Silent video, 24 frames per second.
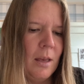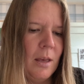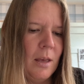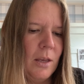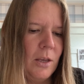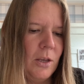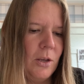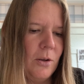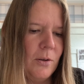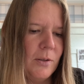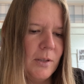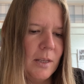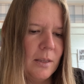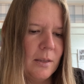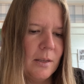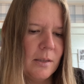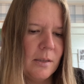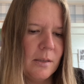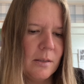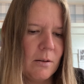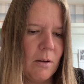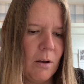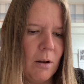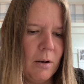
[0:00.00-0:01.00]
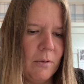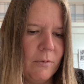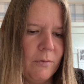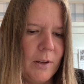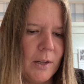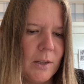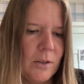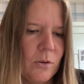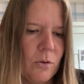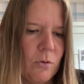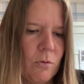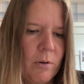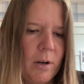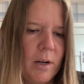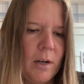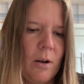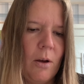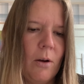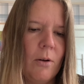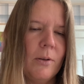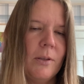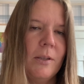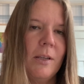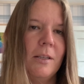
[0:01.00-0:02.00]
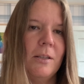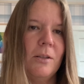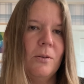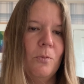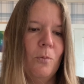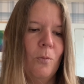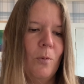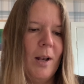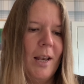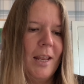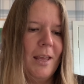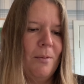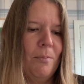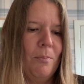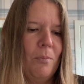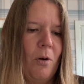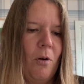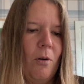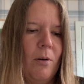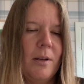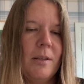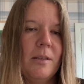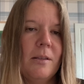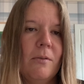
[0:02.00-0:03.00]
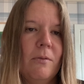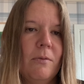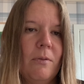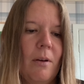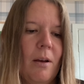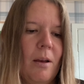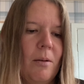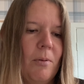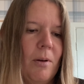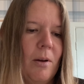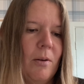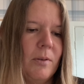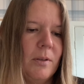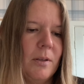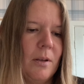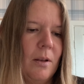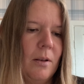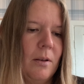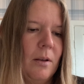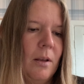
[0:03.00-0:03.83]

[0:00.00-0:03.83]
using the style of Victorian artist William Morris. So very well done